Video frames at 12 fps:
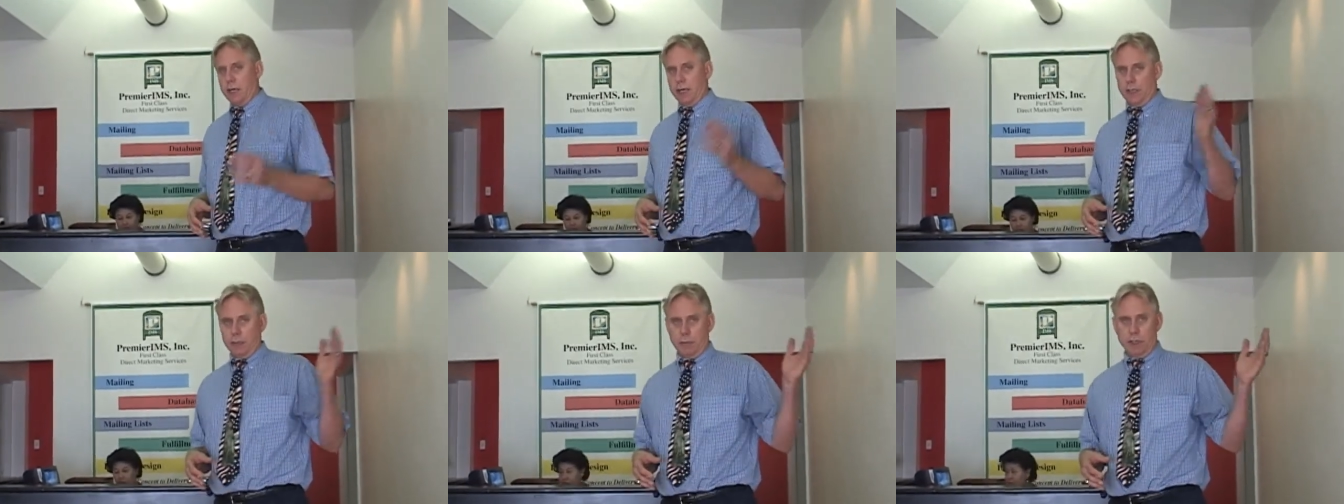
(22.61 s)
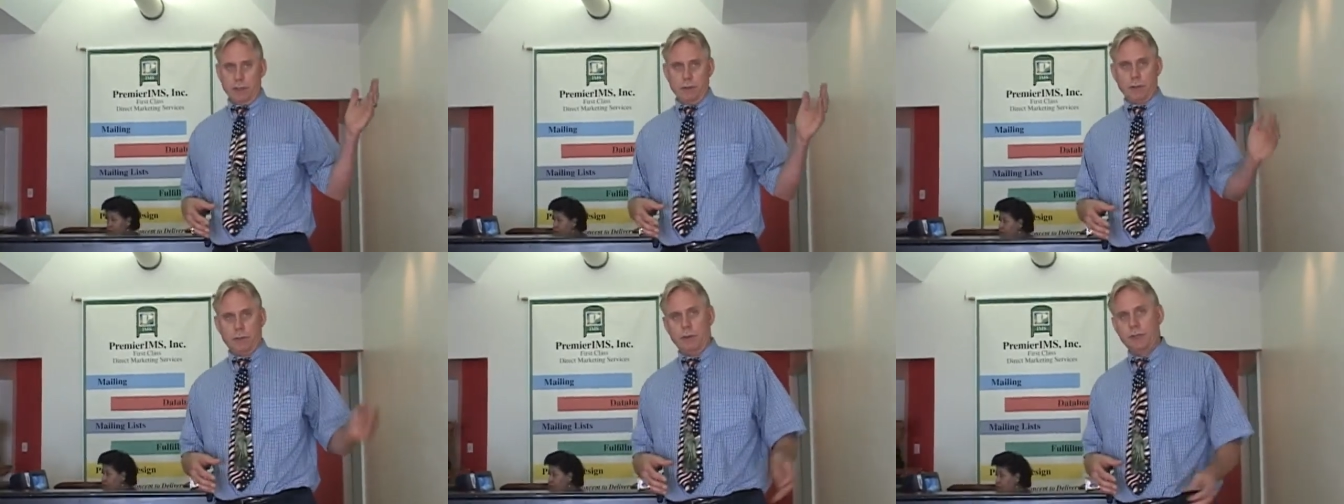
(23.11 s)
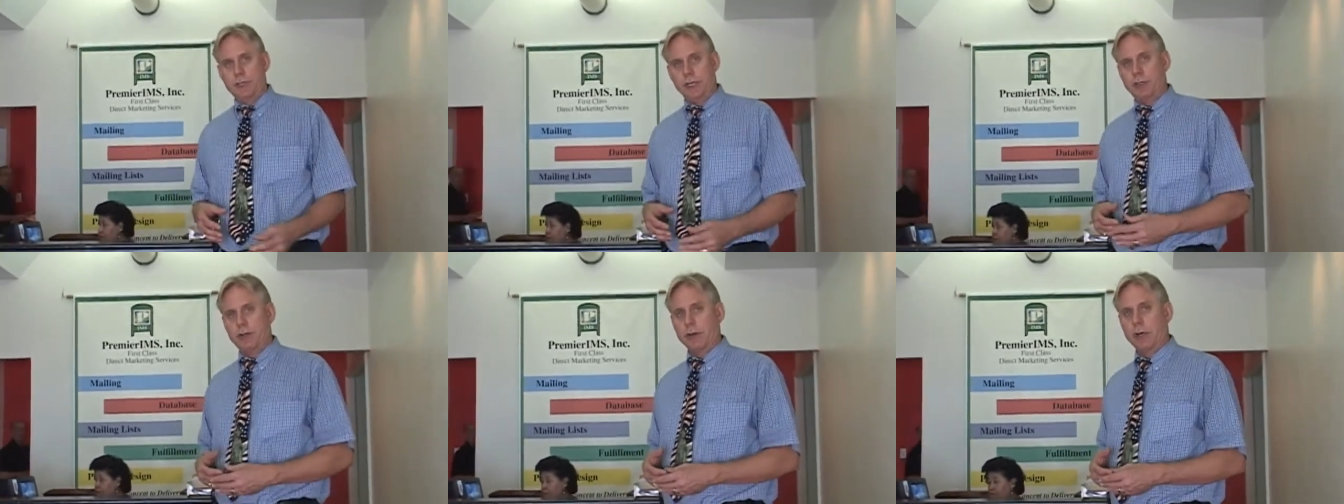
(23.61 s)
Another building that we'll
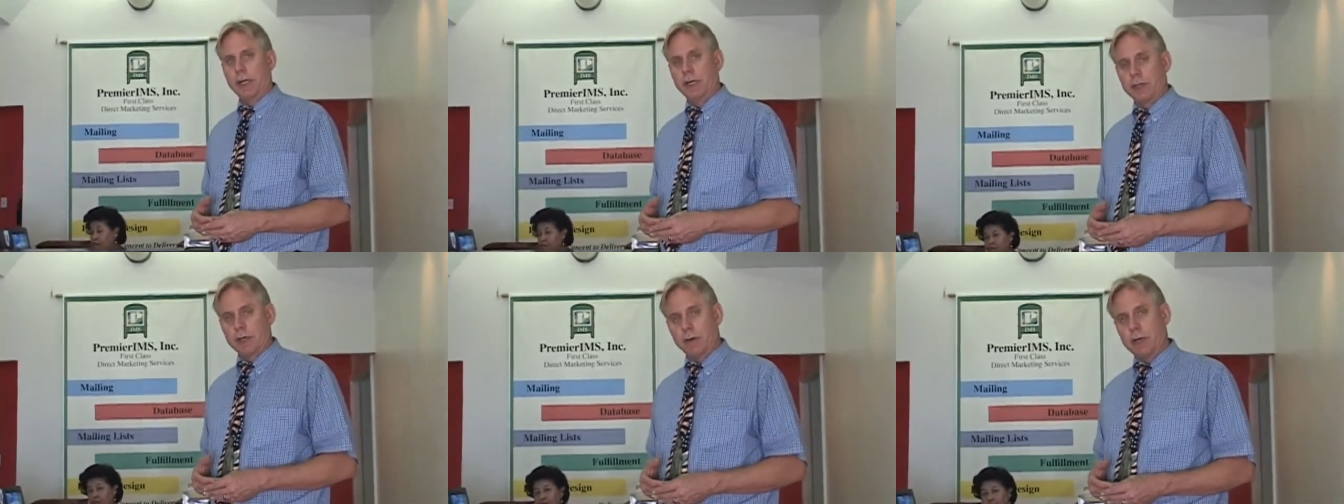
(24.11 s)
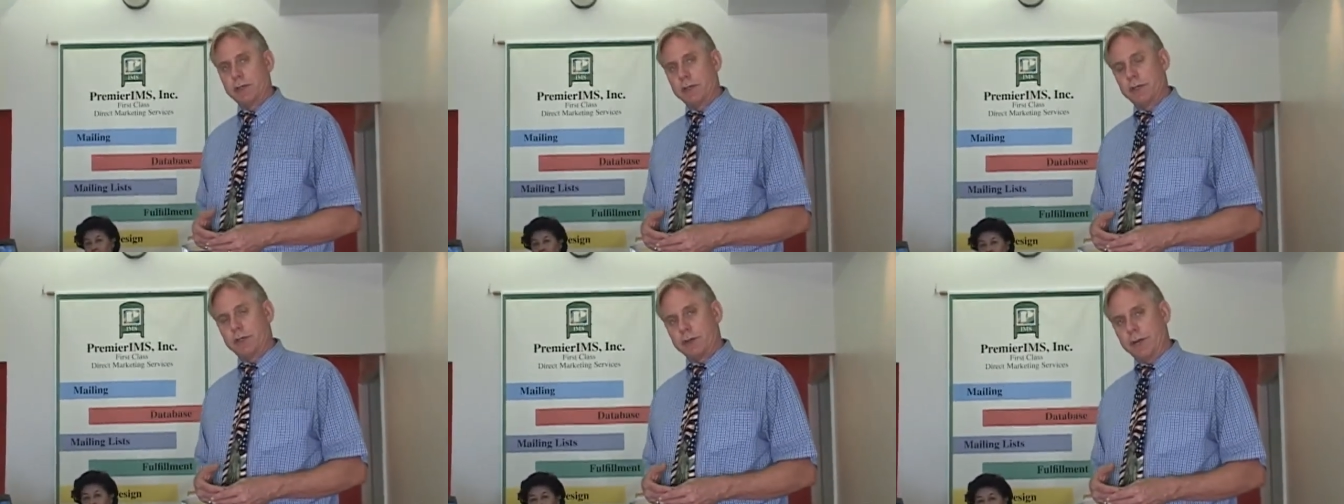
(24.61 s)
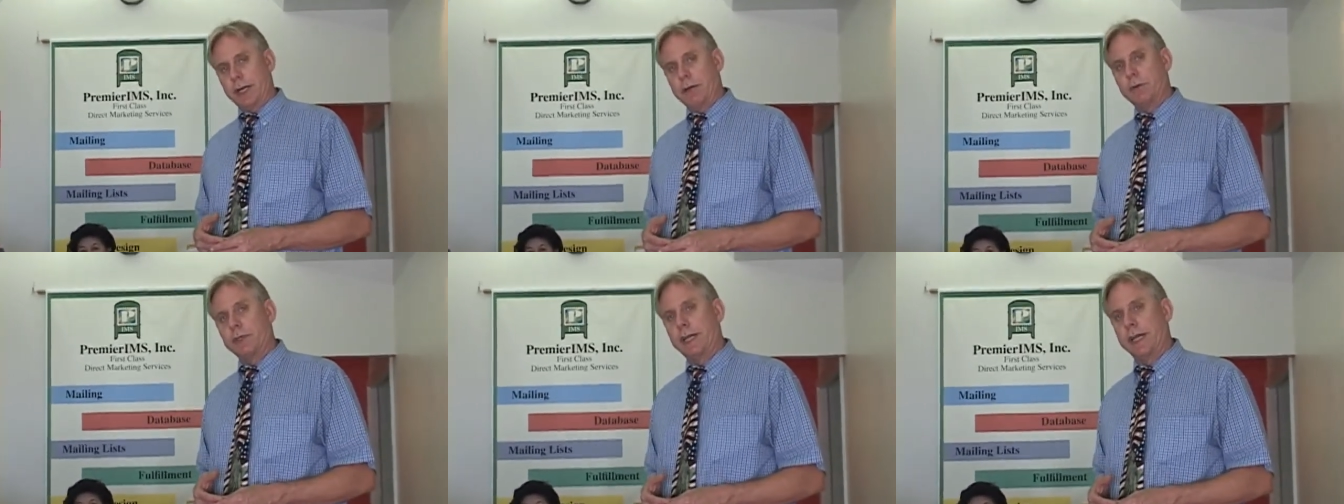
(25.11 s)
see shortly is across the
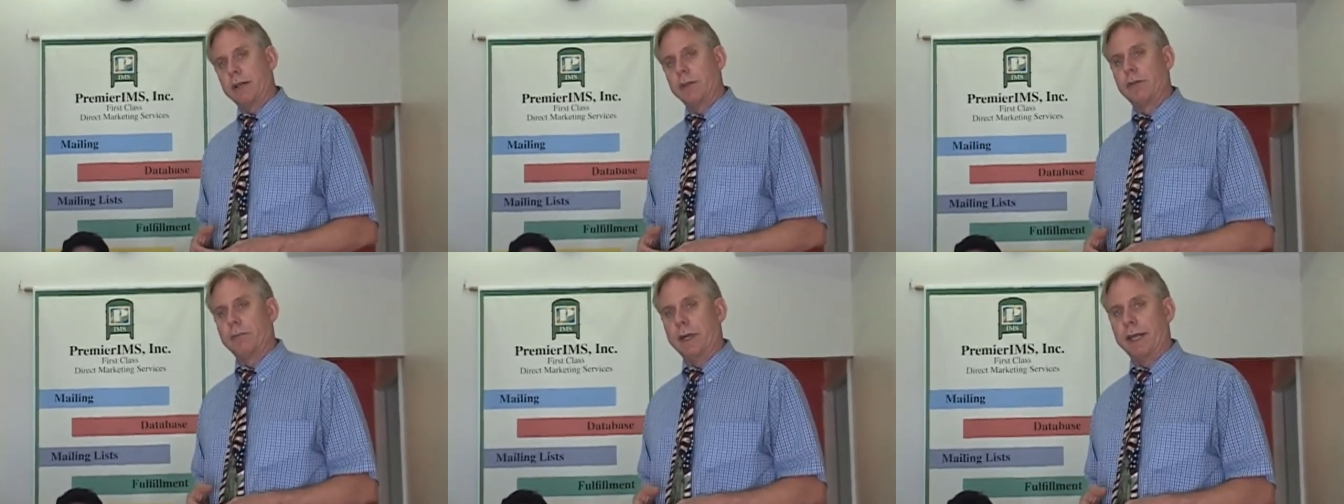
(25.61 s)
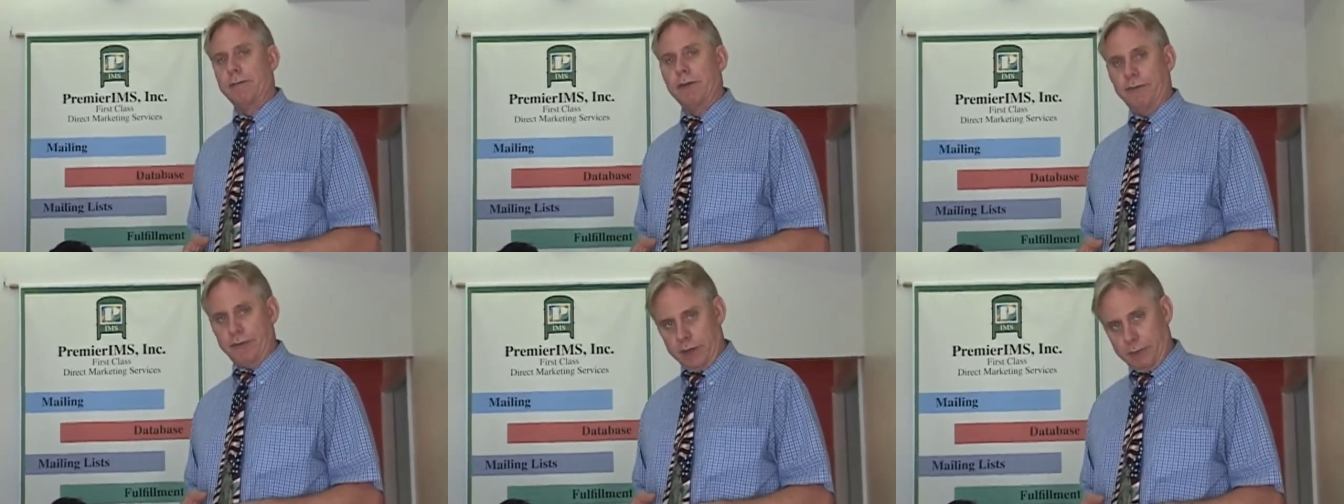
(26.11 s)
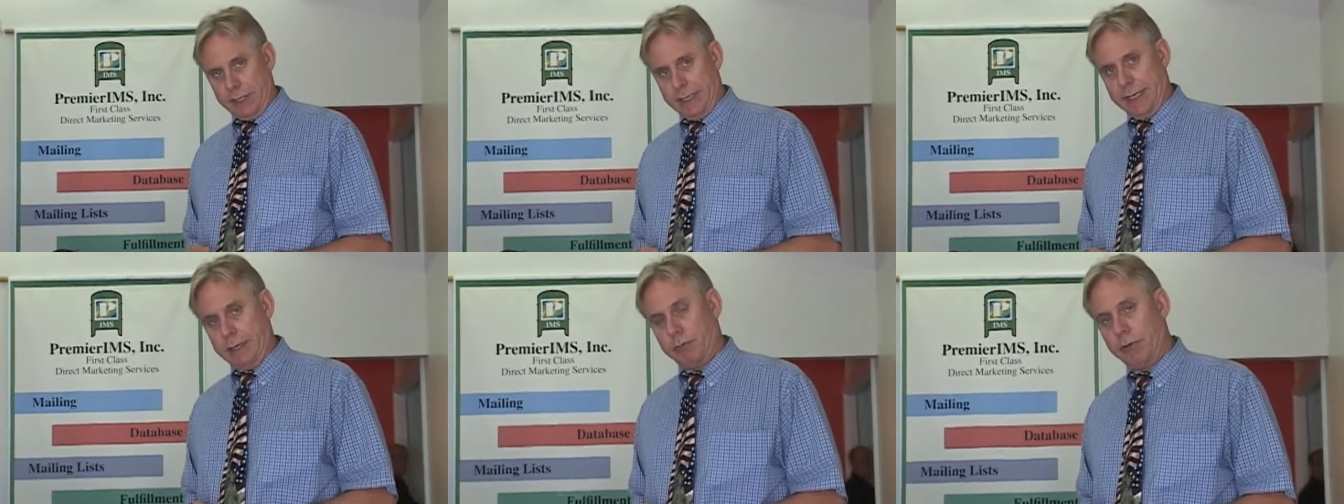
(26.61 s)
street, which handles my
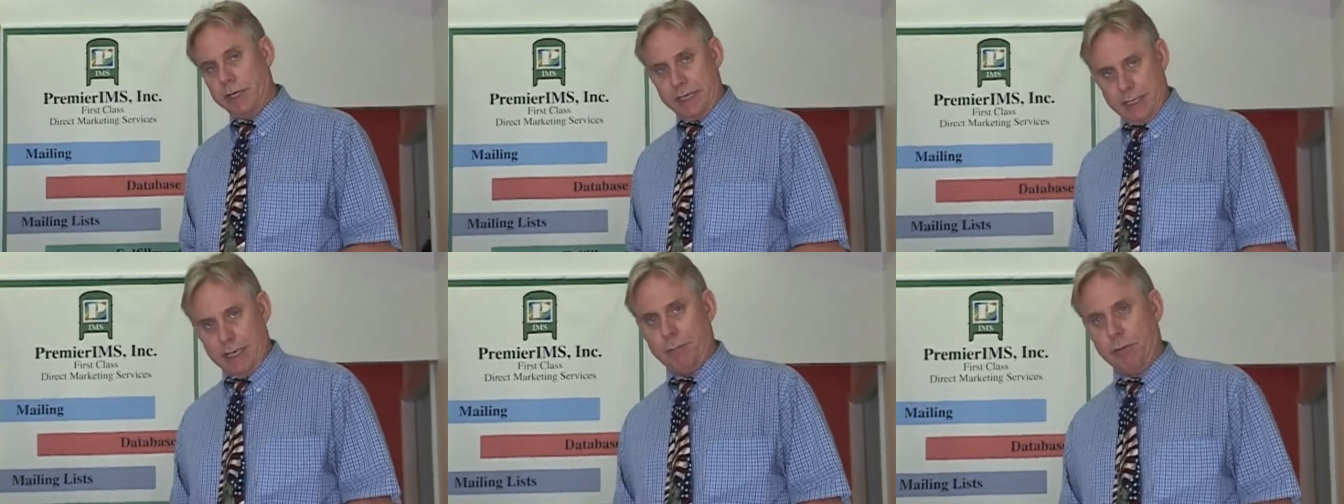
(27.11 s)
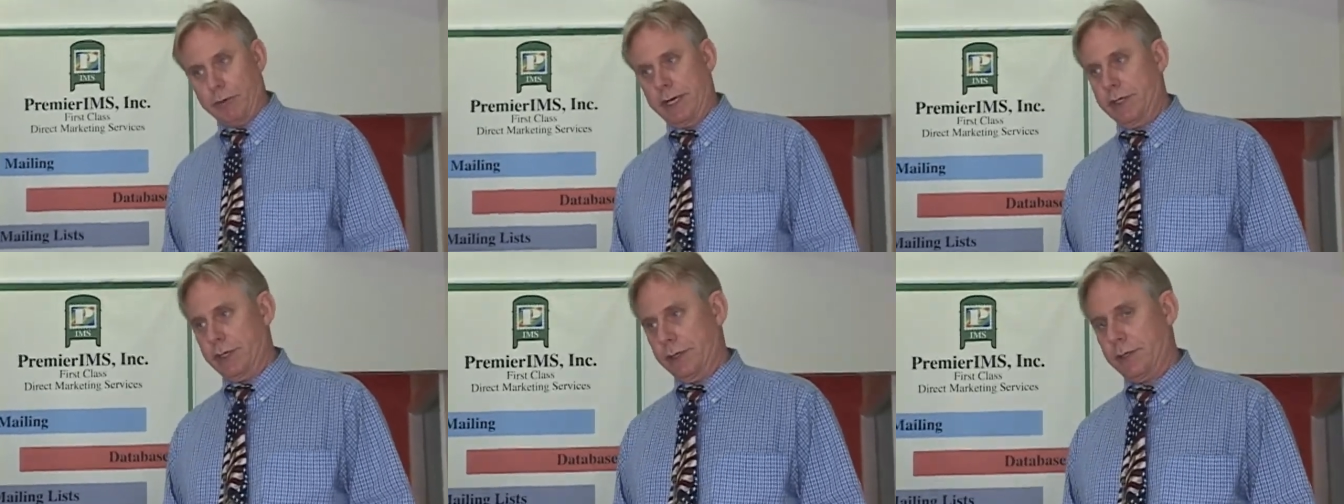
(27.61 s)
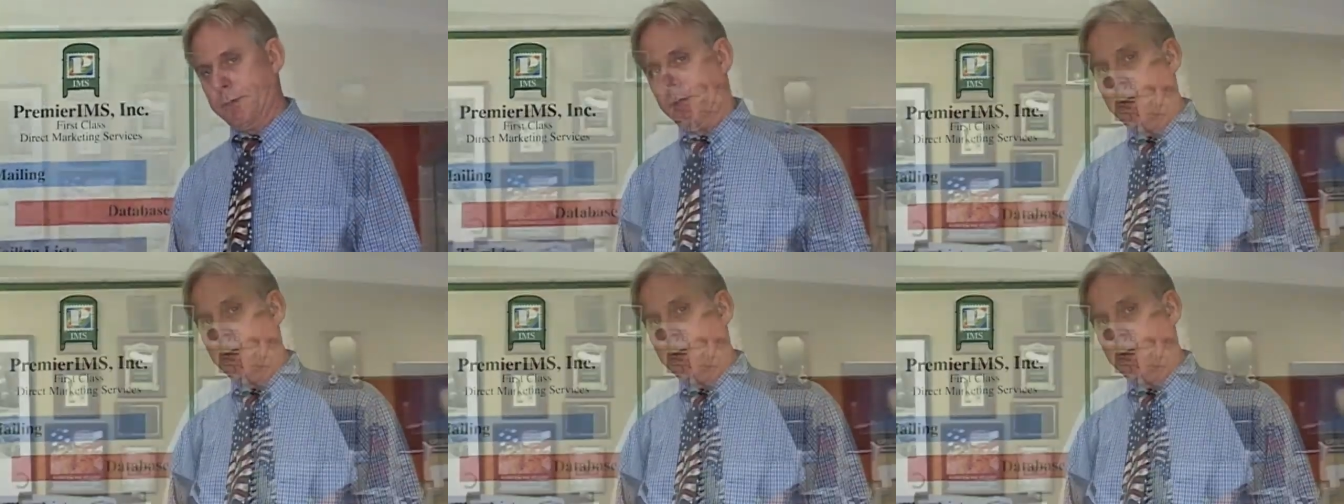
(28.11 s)
fulfillment and printing operations.